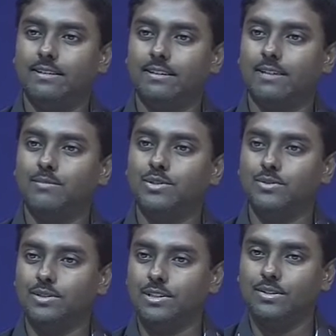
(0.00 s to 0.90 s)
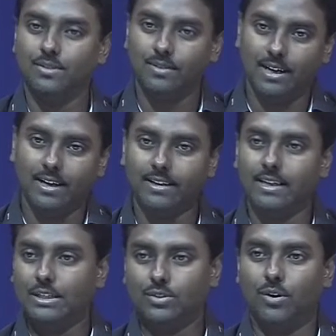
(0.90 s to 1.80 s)
comes to 0 and
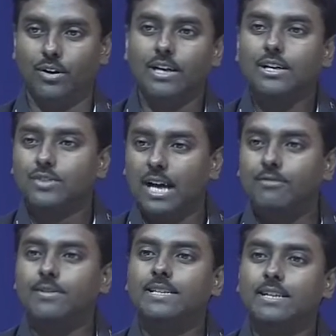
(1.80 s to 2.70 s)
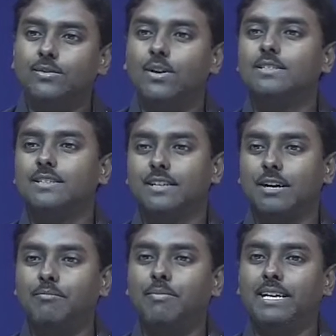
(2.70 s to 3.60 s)
so on. So, everything was
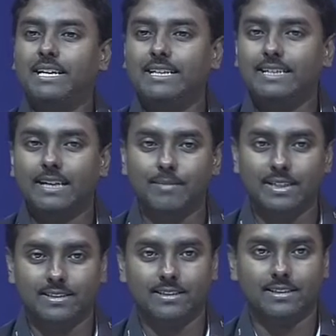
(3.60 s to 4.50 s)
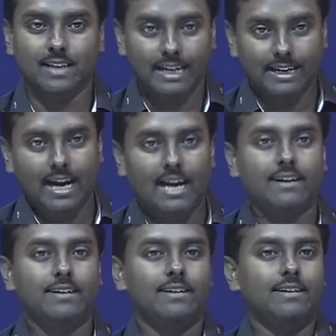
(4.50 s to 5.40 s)
completely deterministic. The entire
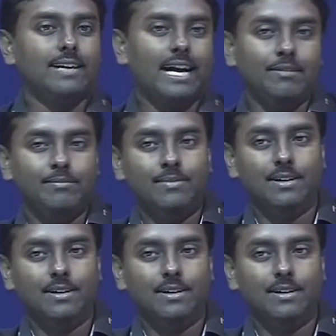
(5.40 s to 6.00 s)
time